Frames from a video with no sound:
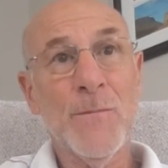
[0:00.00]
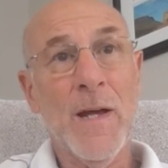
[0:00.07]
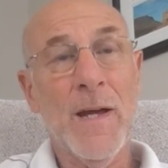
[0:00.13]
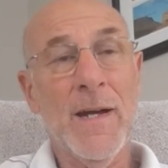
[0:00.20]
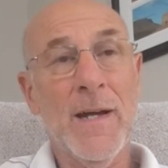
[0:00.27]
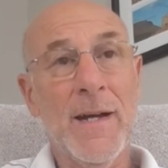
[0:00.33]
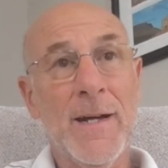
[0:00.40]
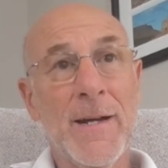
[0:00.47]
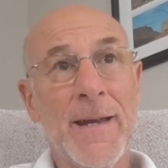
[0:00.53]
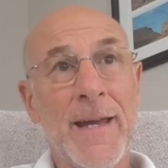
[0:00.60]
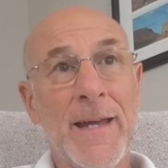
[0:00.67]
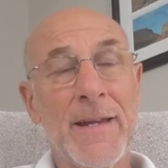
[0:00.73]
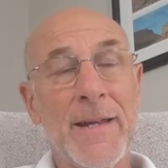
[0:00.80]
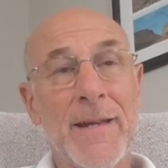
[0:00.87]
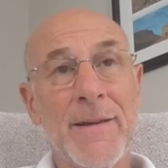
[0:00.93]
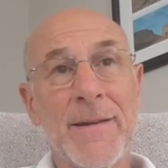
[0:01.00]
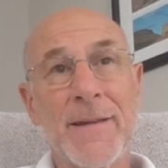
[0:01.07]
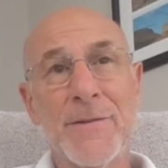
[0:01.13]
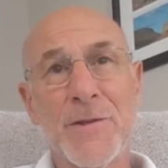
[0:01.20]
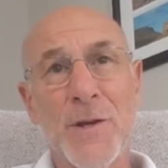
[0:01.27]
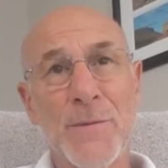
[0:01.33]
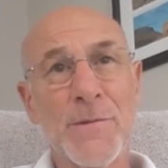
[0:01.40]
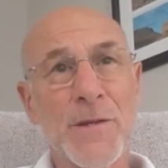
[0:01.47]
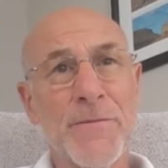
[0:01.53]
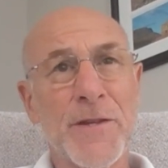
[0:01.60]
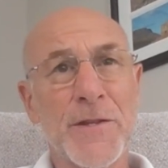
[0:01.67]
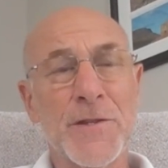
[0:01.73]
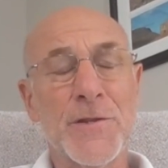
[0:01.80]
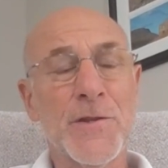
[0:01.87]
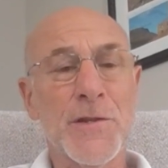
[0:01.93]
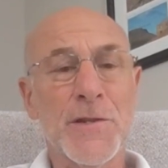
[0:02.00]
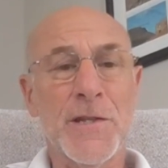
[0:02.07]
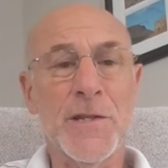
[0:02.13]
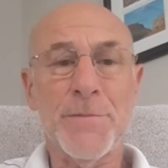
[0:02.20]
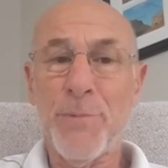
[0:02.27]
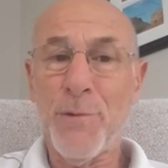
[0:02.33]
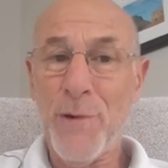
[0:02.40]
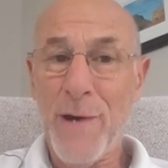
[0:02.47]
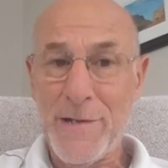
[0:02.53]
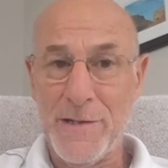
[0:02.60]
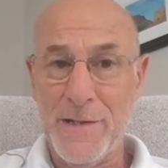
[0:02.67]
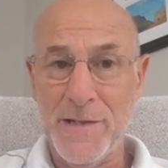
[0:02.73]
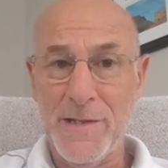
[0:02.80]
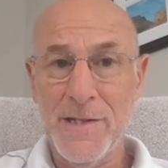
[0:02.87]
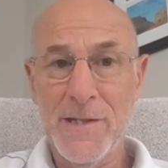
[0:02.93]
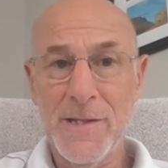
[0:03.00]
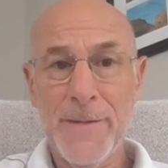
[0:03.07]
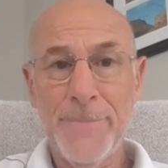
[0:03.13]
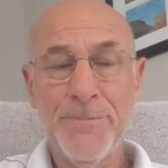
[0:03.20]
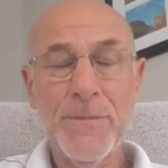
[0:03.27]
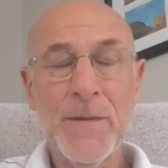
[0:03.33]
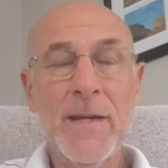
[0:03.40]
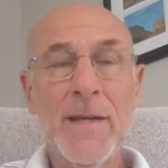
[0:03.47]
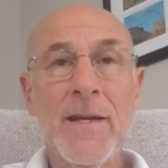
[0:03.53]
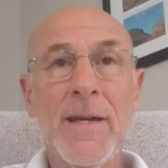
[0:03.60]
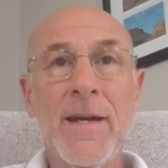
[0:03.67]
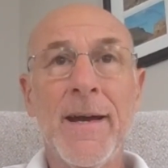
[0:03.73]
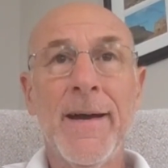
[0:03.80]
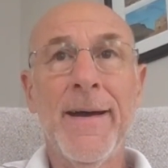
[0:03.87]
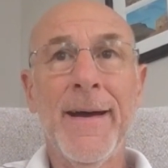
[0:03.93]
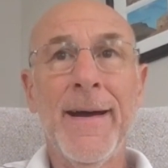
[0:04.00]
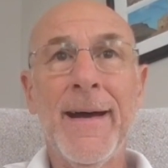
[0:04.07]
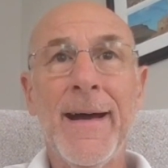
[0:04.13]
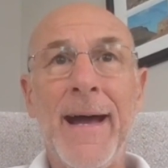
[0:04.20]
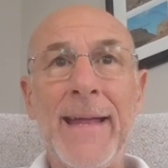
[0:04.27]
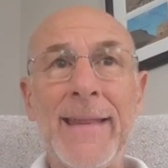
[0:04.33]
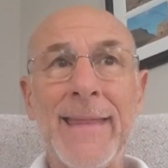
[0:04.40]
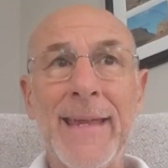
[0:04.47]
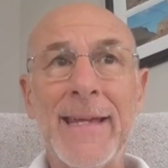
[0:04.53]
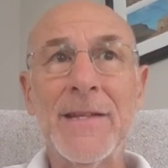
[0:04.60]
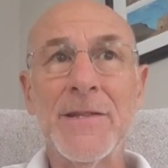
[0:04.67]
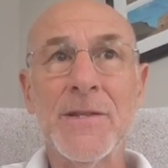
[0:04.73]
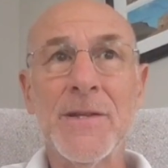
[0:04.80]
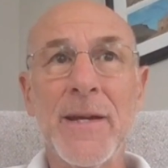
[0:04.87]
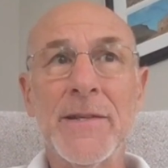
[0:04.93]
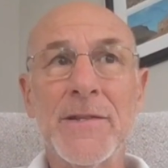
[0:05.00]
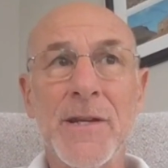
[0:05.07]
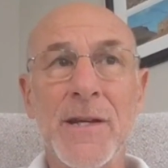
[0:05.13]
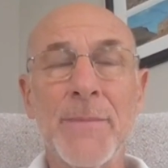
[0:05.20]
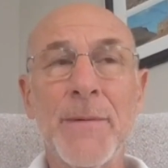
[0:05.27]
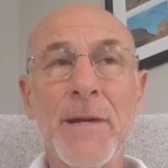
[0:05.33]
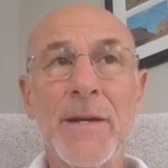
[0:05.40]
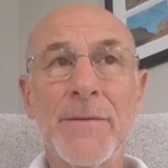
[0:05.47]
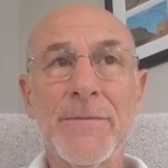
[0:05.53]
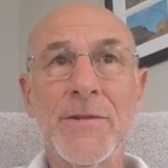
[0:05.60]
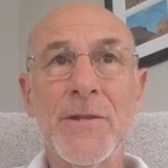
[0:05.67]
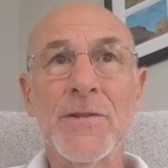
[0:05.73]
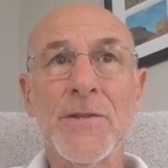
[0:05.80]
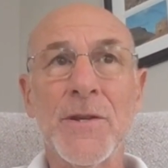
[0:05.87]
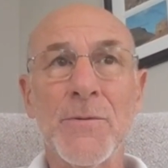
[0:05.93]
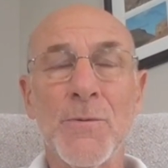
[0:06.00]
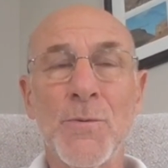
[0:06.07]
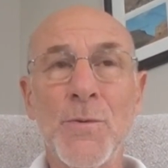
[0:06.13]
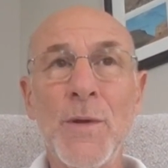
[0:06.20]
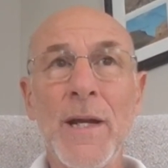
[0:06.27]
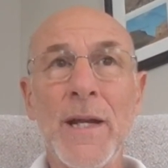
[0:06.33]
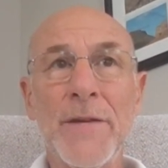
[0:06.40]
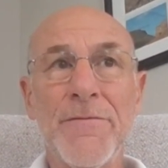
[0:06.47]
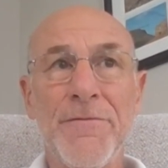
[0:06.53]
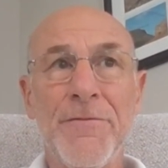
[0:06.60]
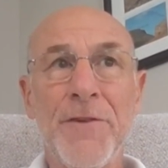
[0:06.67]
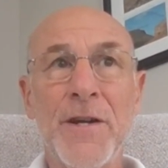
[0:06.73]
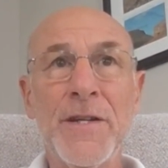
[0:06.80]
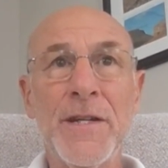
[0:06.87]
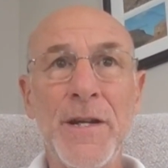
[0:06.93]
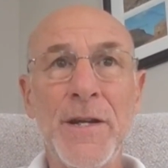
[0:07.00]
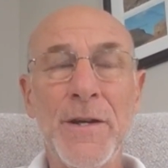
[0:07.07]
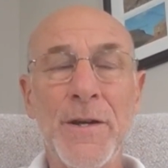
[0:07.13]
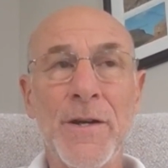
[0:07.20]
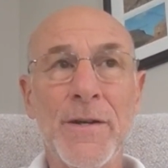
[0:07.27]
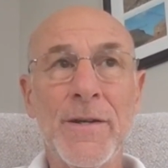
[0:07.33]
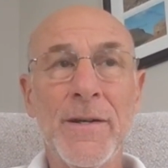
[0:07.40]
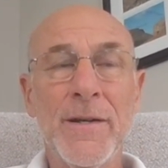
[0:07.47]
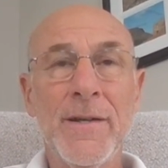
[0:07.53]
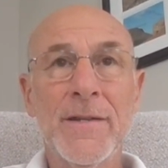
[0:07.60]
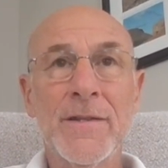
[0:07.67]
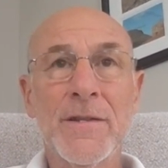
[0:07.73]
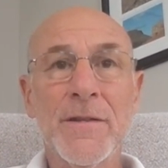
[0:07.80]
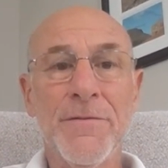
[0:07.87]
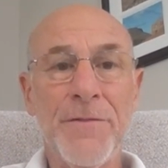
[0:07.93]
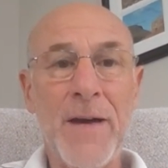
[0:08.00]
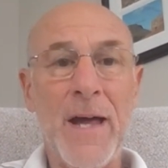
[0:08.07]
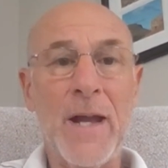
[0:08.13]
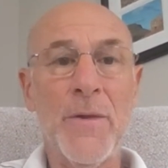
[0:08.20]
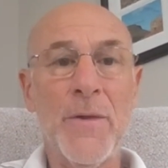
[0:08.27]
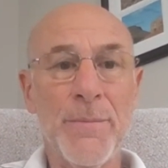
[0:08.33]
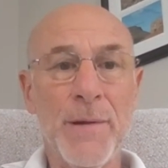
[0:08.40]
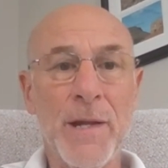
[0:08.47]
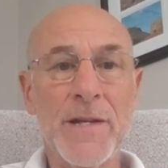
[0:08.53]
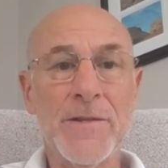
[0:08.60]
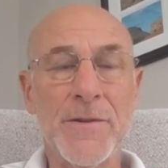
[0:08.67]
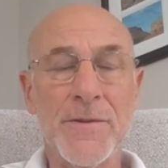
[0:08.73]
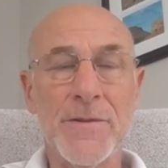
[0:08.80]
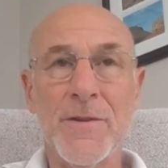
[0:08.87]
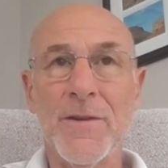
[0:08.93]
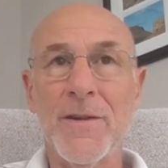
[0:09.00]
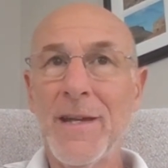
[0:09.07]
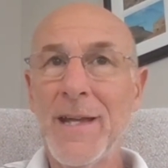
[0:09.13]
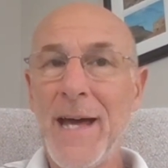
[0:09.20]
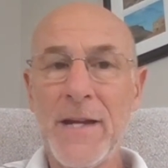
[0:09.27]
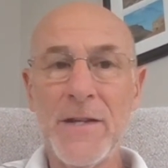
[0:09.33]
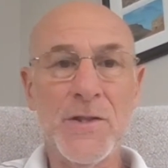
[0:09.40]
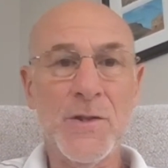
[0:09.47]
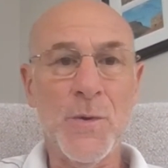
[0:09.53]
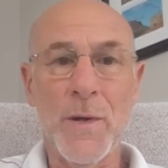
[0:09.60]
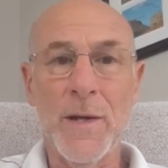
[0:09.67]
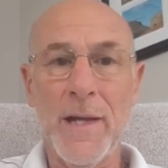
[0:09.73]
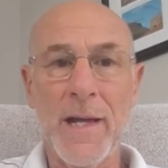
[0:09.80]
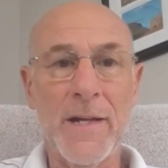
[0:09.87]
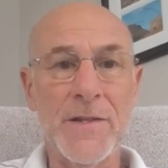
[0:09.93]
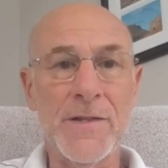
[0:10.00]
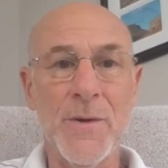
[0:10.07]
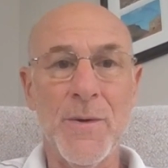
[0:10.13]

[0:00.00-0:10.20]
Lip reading: in terms of his presence. I think it's going to be just a really fun year to follow the Blazers. There are a lot of storylines